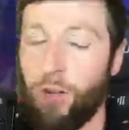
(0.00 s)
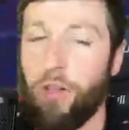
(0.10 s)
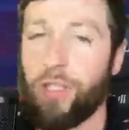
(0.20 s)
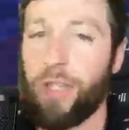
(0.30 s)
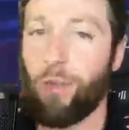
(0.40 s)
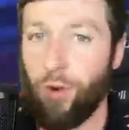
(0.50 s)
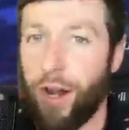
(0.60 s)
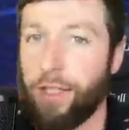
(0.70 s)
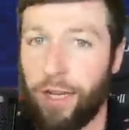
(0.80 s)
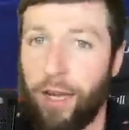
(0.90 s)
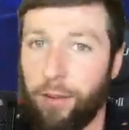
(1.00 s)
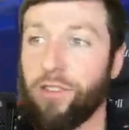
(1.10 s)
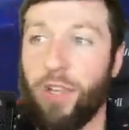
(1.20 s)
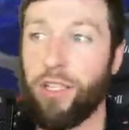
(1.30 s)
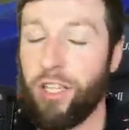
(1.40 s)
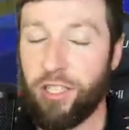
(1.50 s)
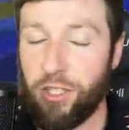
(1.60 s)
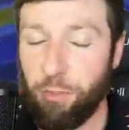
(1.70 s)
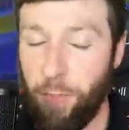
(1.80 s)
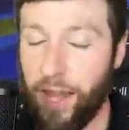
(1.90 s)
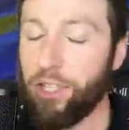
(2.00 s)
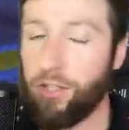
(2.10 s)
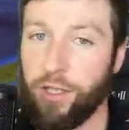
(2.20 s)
this at the right time. It's especially